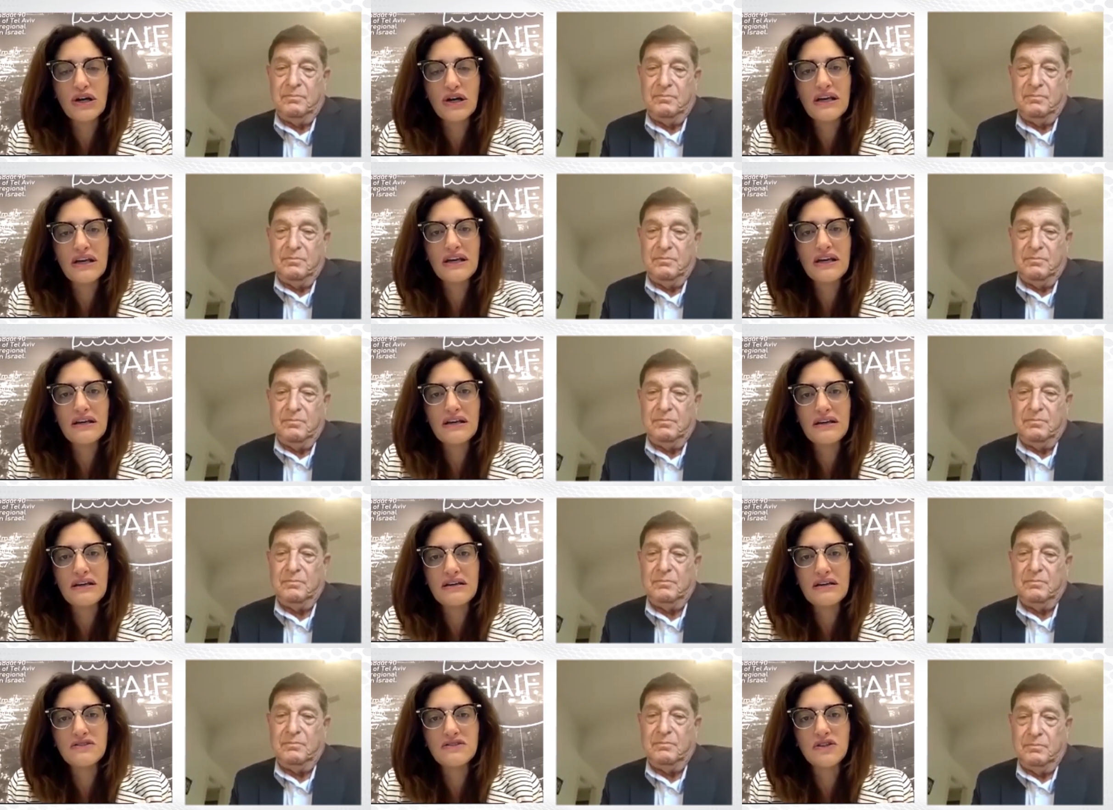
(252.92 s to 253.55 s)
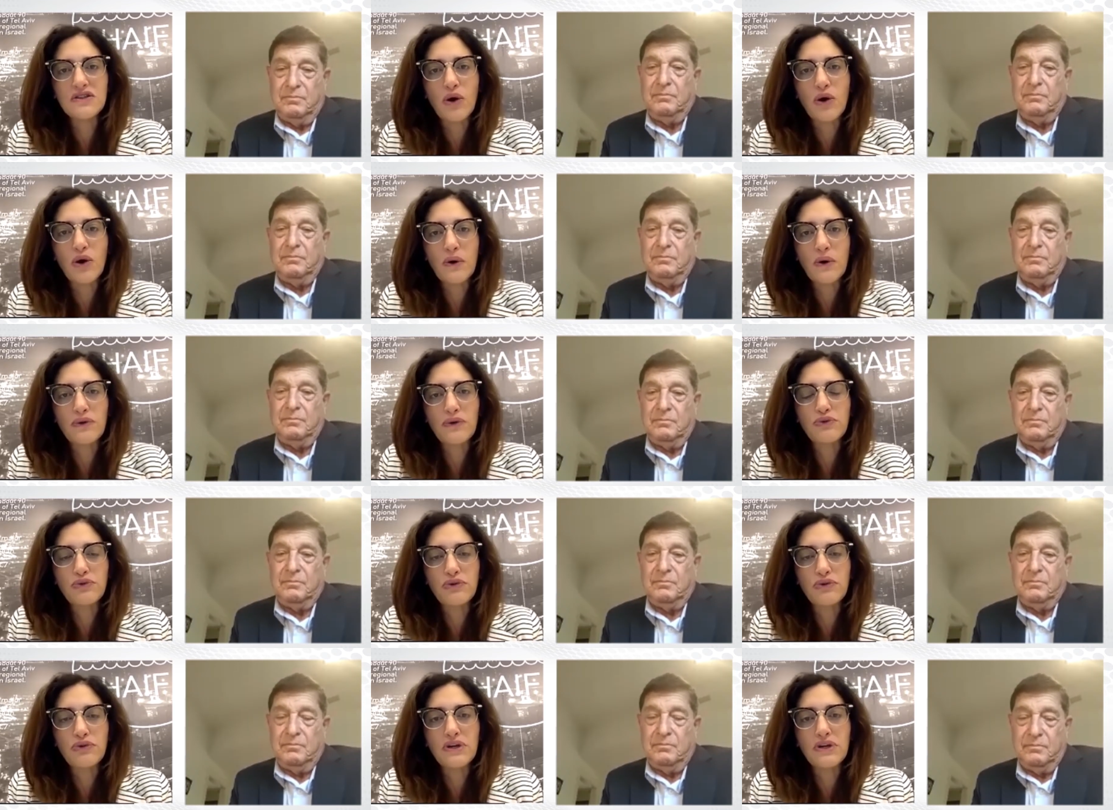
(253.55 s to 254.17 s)
Speaker 1: he is going
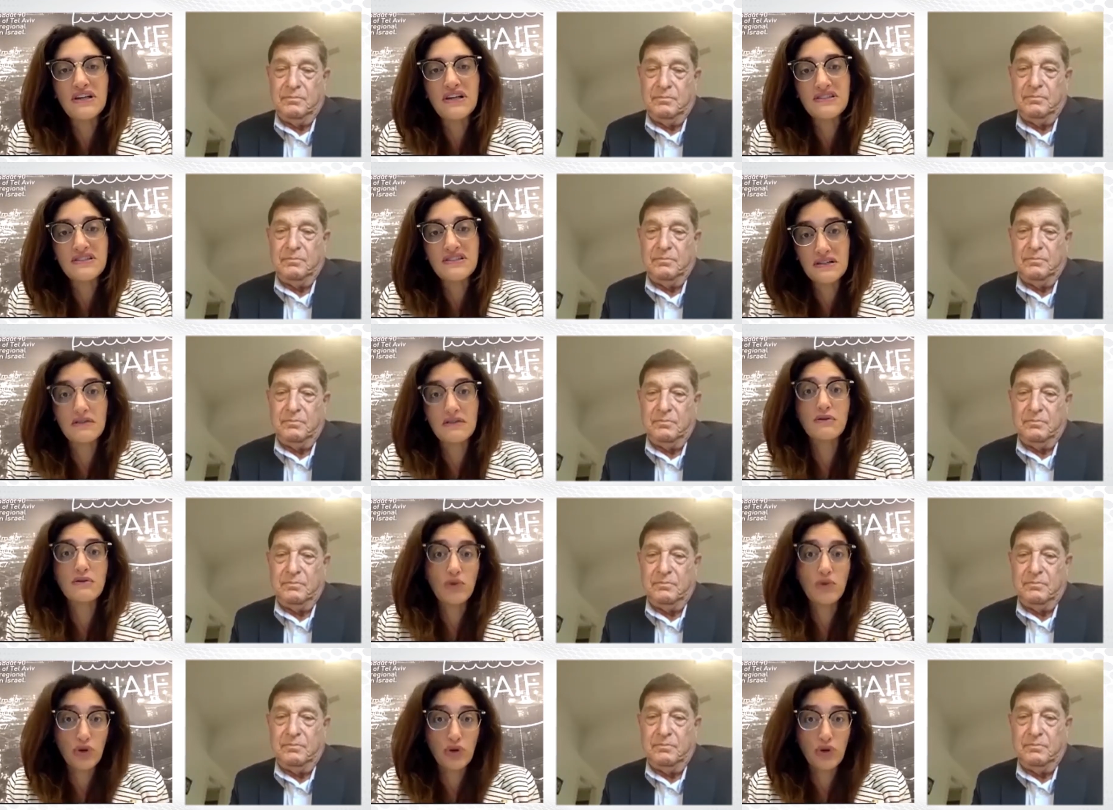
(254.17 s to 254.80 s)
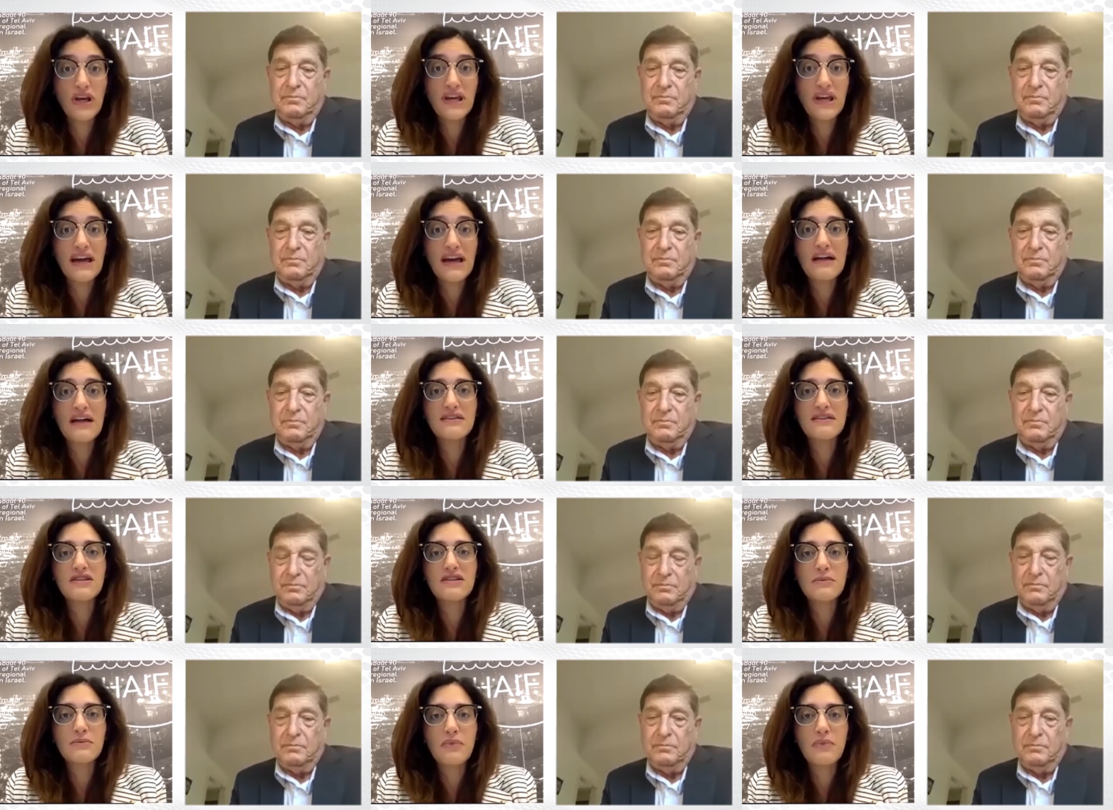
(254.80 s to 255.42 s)
through, he's looking at
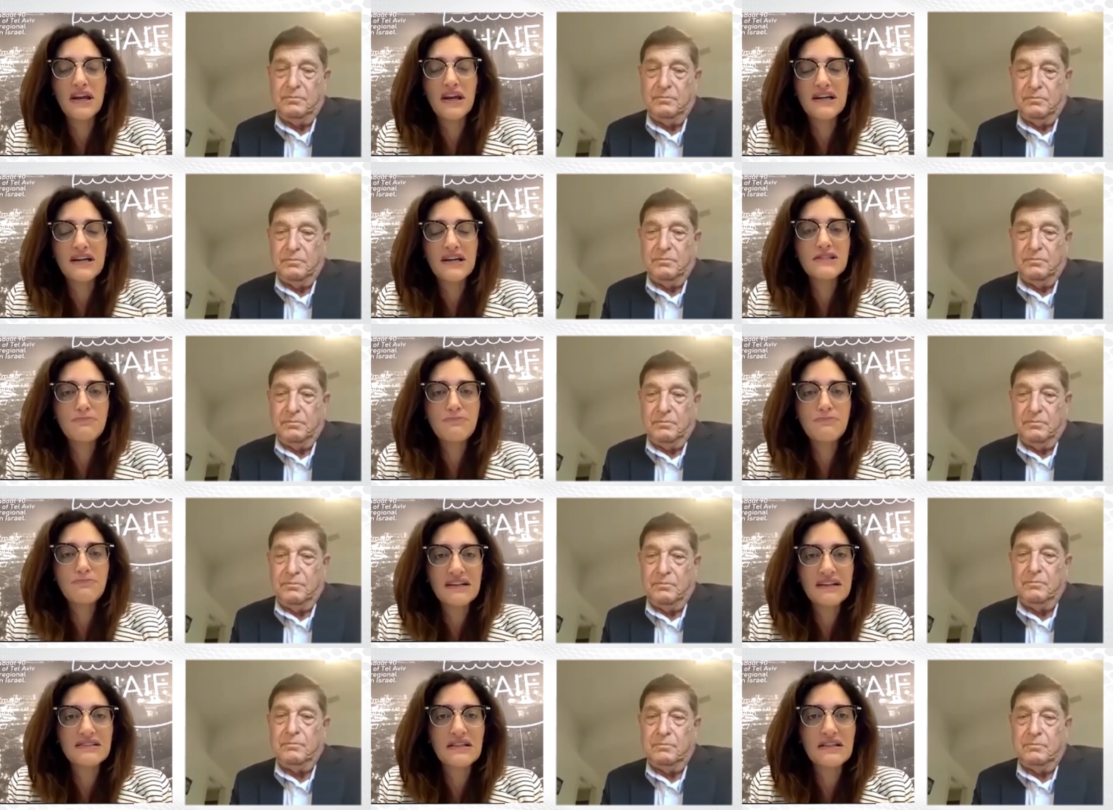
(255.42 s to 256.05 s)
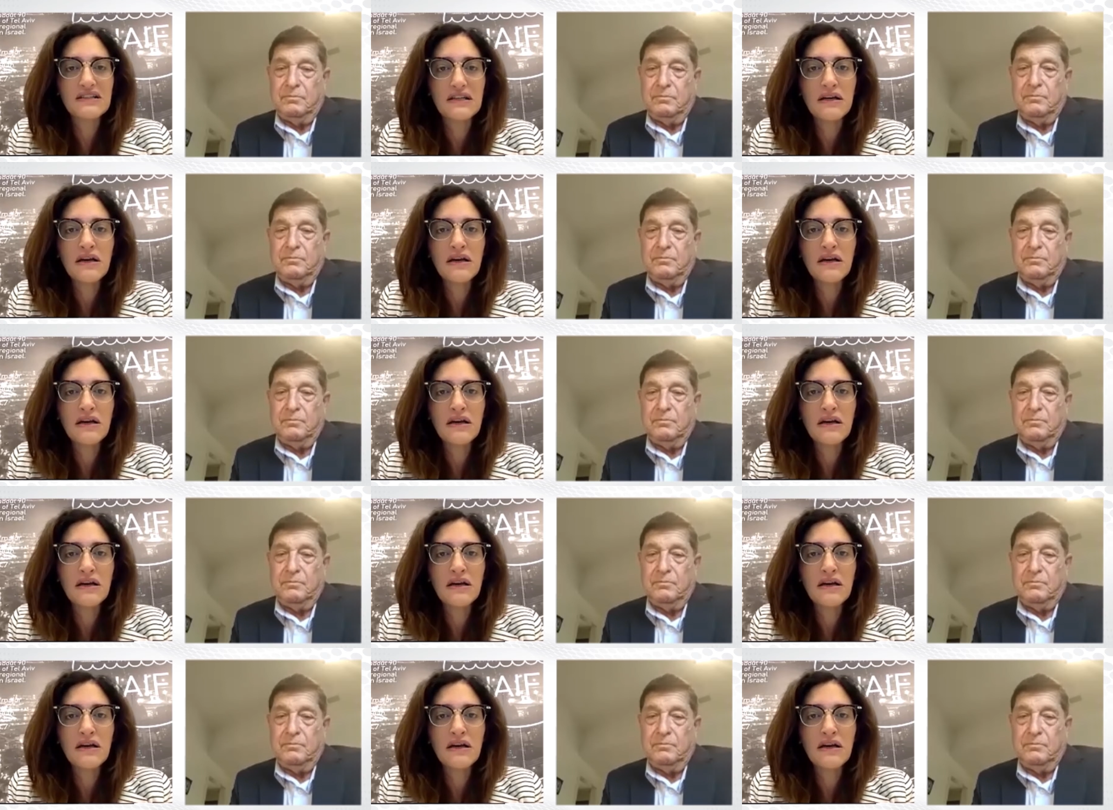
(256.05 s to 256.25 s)
some unexpected